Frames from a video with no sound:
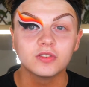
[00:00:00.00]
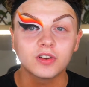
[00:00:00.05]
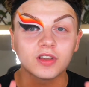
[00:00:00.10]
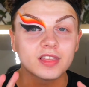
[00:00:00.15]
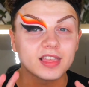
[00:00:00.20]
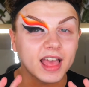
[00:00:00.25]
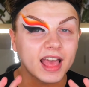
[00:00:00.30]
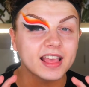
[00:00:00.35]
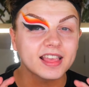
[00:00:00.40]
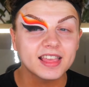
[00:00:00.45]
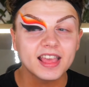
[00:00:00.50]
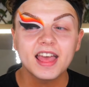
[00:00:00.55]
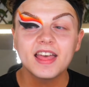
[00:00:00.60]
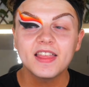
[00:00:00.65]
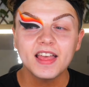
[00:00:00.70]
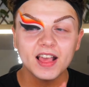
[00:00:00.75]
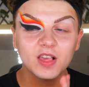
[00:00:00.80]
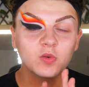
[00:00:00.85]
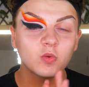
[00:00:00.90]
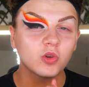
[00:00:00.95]
because
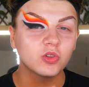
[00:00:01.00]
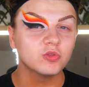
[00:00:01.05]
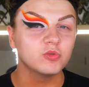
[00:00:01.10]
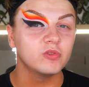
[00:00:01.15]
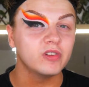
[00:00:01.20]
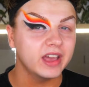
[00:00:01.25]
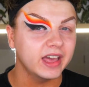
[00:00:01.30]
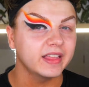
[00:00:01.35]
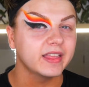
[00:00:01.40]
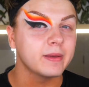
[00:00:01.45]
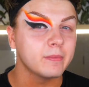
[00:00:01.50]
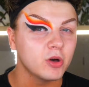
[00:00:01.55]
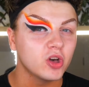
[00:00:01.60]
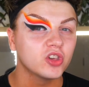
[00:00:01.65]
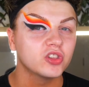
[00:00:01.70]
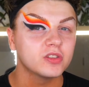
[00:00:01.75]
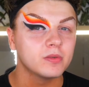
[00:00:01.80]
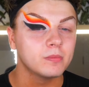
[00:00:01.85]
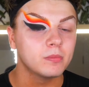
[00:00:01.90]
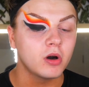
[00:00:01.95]
that's what's really
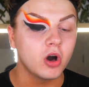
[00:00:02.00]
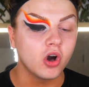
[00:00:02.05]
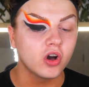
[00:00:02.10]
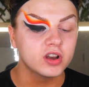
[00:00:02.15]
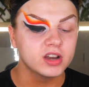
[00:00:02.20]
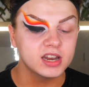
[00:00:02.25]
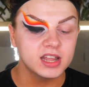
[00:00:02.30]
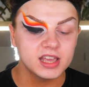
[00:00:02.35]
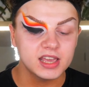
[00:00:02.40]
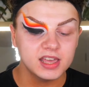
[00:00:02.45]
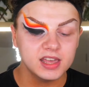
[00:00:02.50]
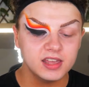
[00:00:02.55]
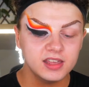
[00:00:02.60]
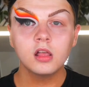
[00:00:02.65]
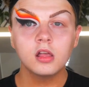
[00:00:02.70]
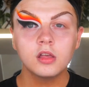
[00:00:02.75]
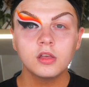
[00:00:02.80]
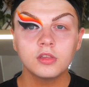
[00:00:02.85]
most important here.